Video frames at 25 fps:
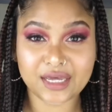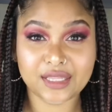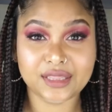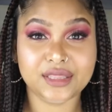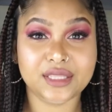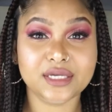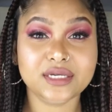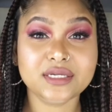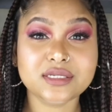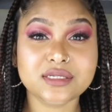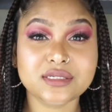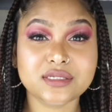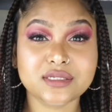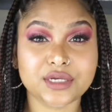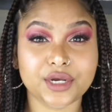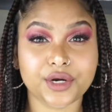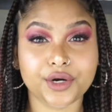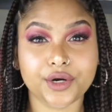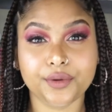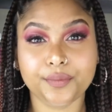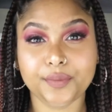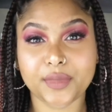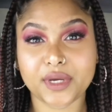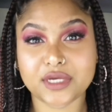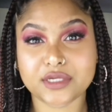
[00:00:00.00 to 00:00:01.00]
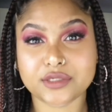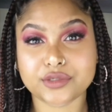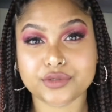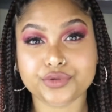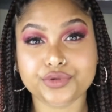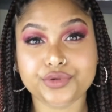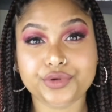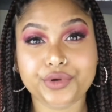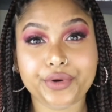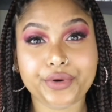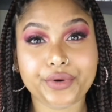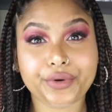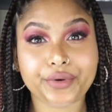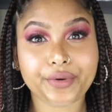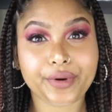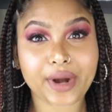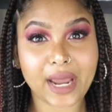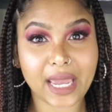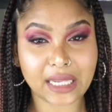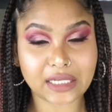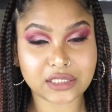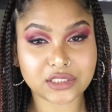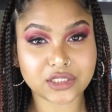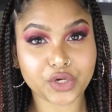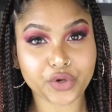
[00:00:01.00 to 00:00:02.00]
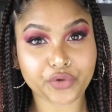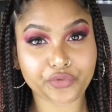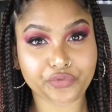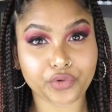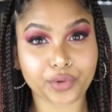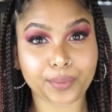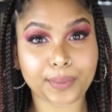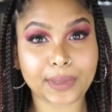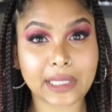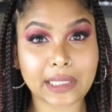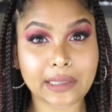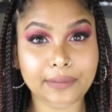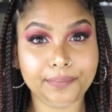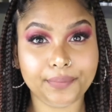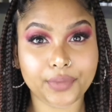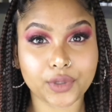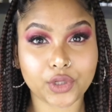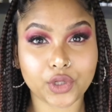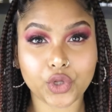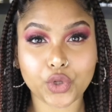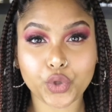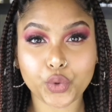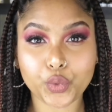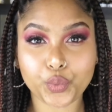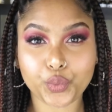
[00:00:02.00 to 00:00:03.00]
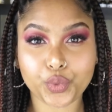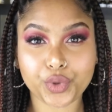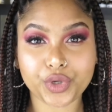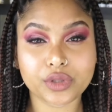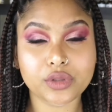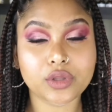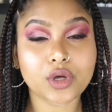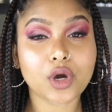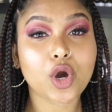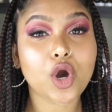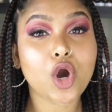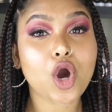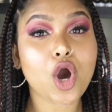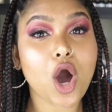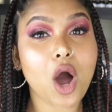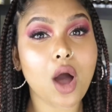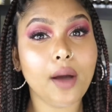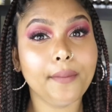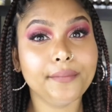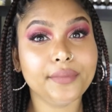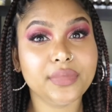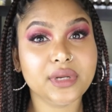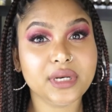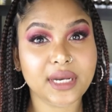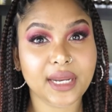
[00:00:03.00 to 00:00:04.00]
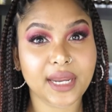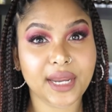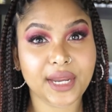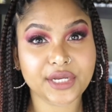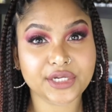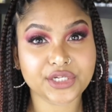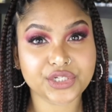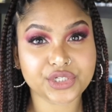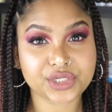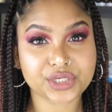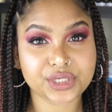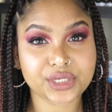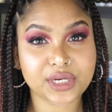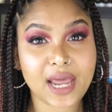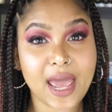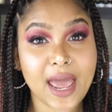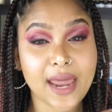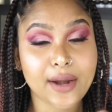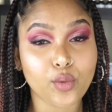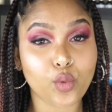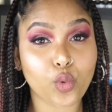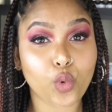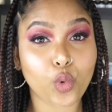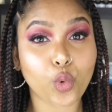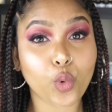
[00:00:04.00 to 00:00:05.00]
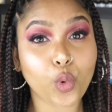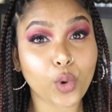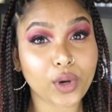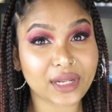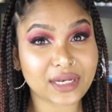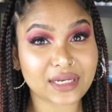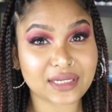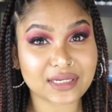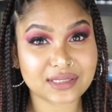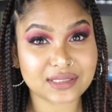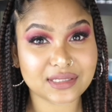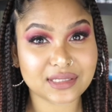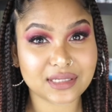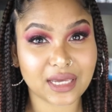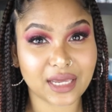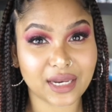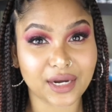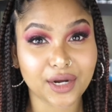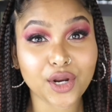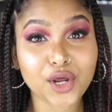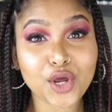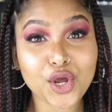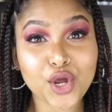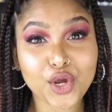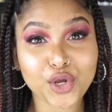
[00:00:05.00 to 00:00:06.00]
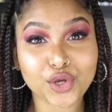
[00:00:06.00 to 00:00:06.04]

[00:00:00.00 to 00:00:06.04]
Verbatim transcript: this serum is great for people with combination and oily skin